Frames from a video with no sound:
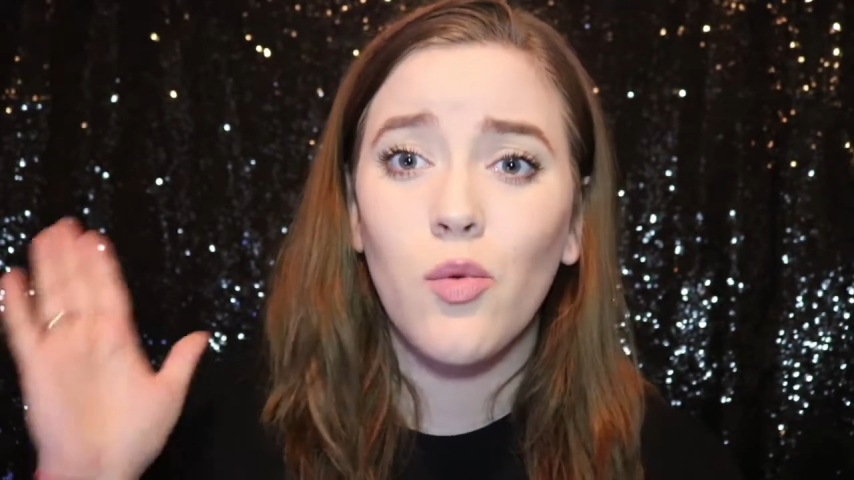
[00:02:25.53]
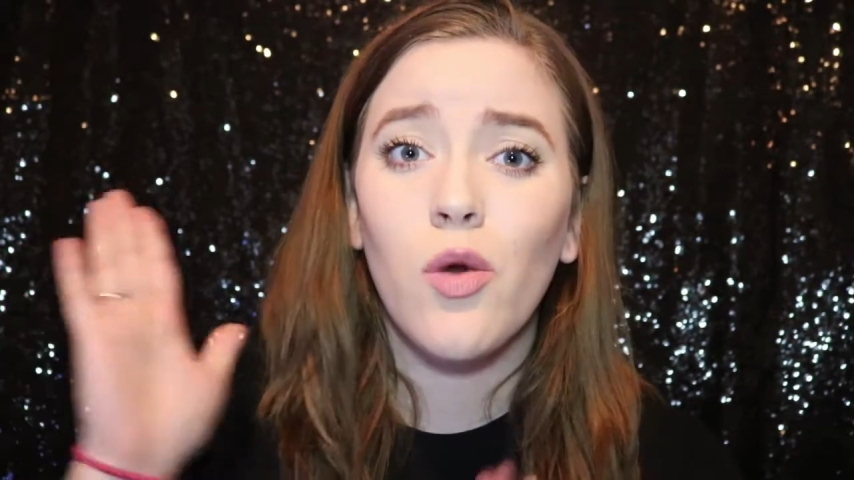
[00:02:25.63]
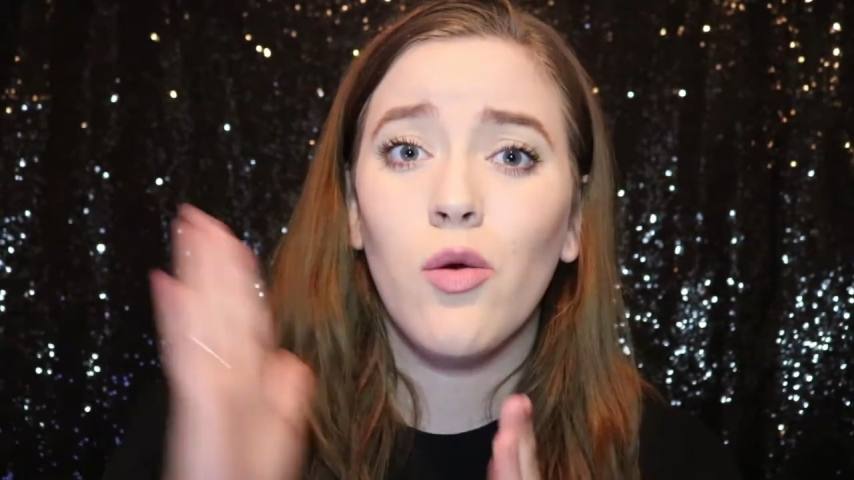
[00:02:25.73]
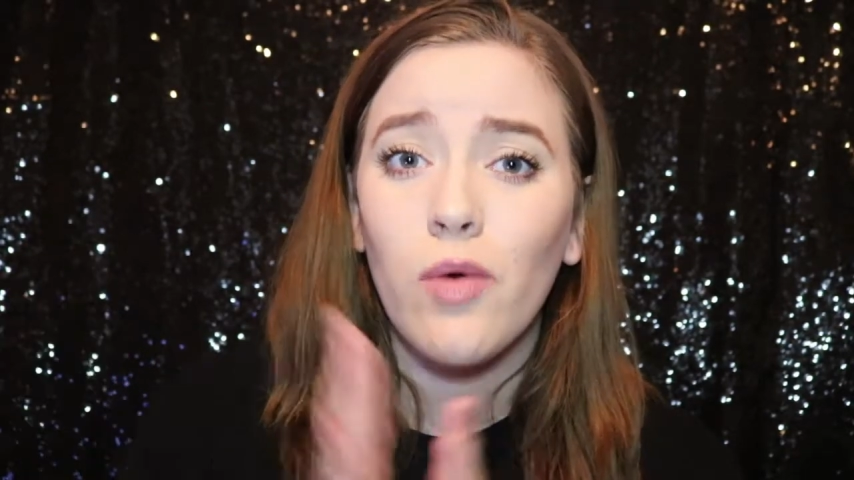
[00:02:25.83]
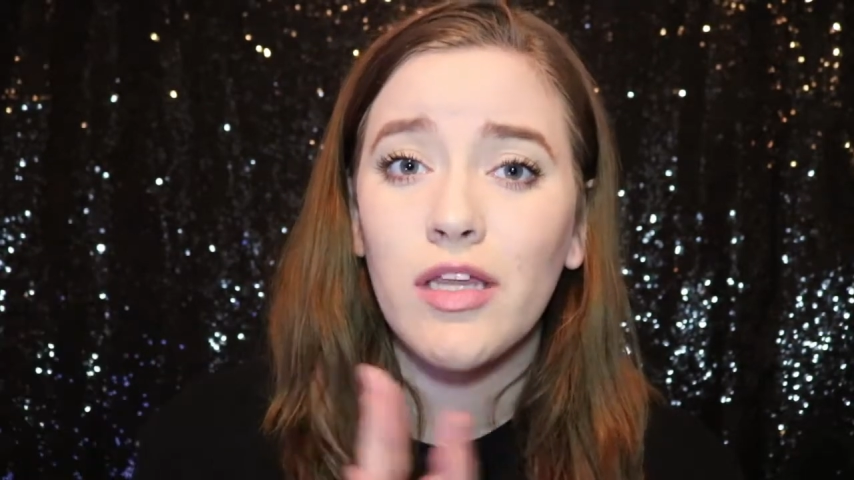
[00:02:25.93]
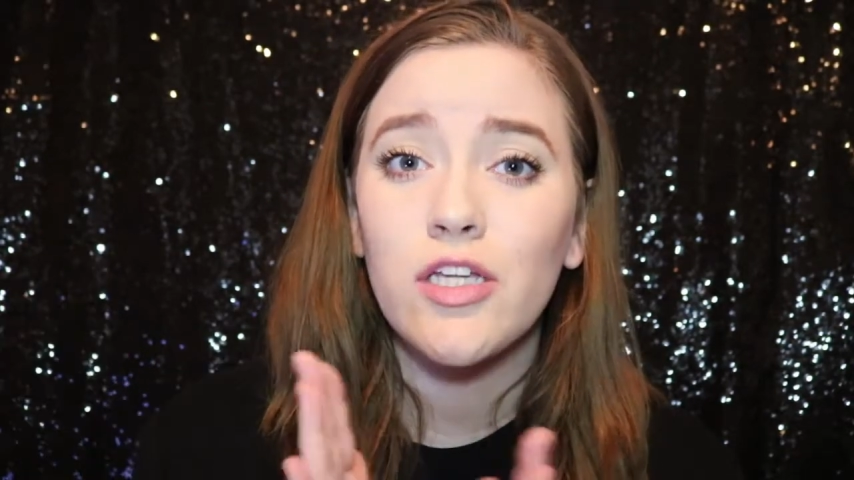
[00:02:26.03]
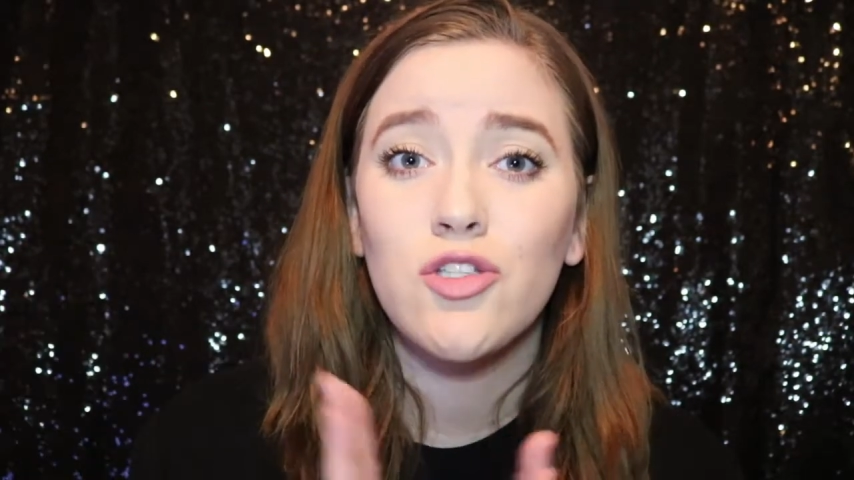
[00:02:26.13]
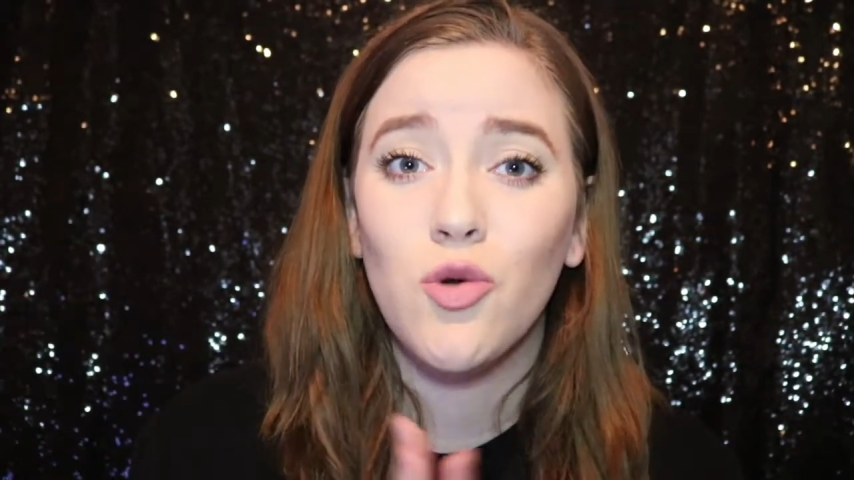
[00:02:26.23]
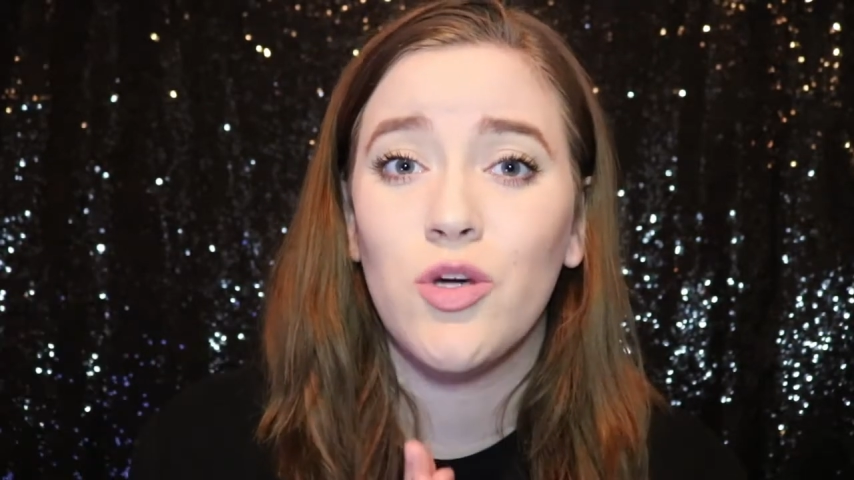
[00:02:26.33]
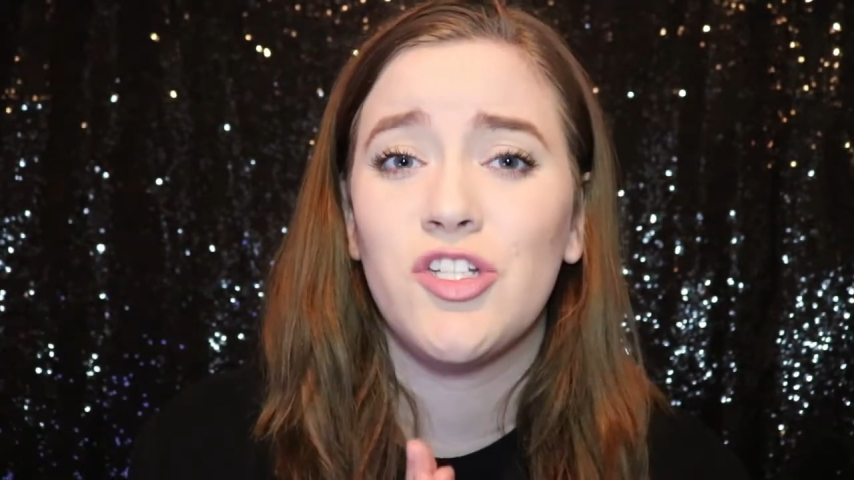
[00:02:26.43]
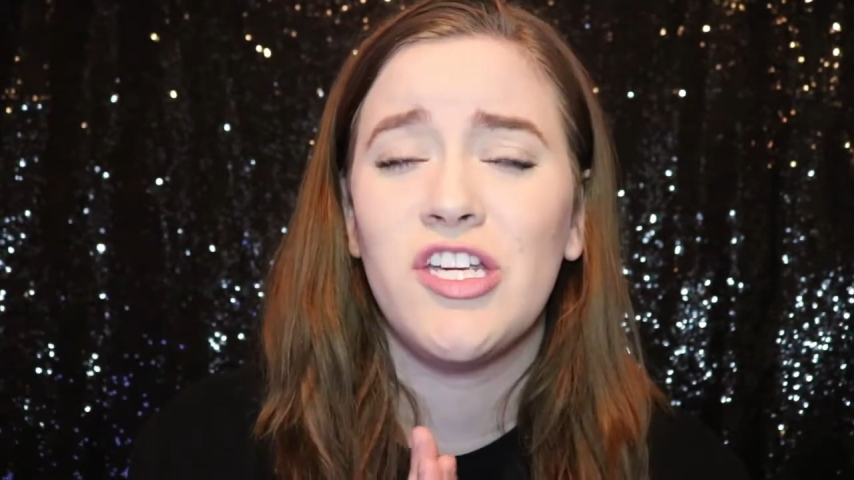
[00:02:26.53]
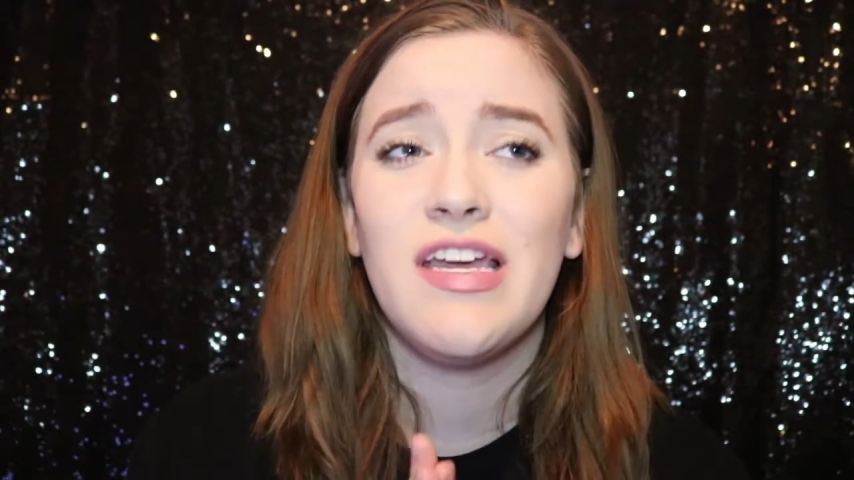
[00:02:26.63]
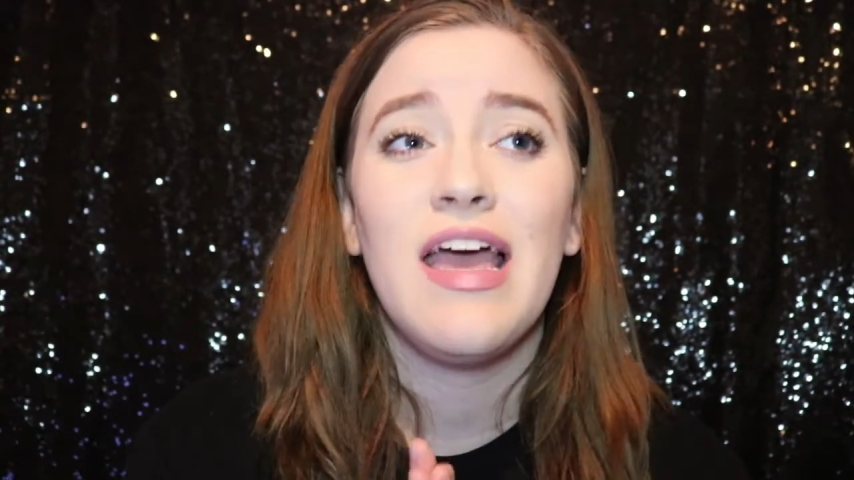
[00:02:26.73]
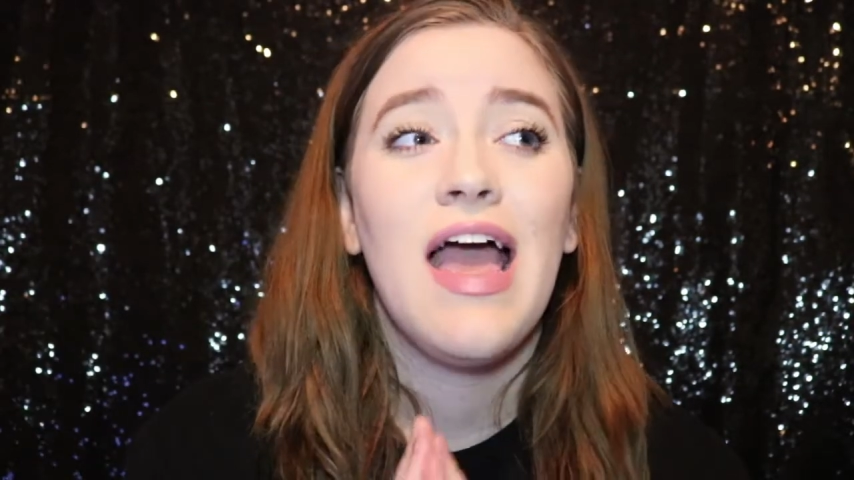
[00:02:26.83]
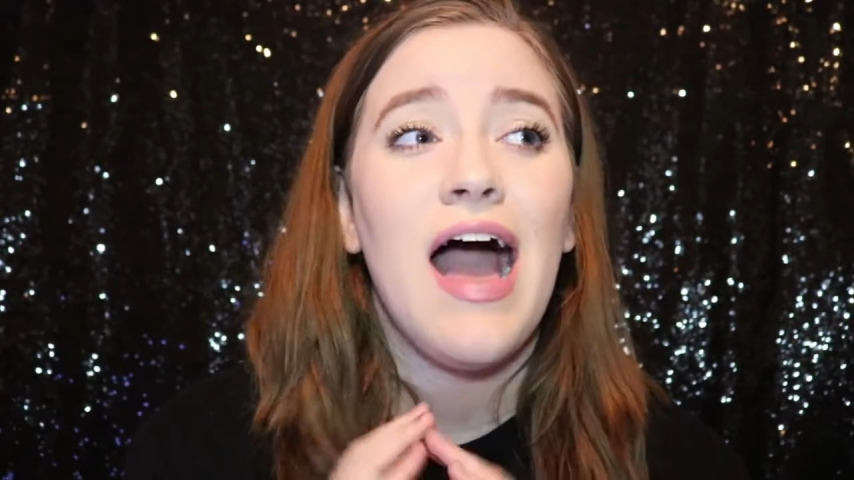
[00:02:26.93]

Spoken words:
were really squishy,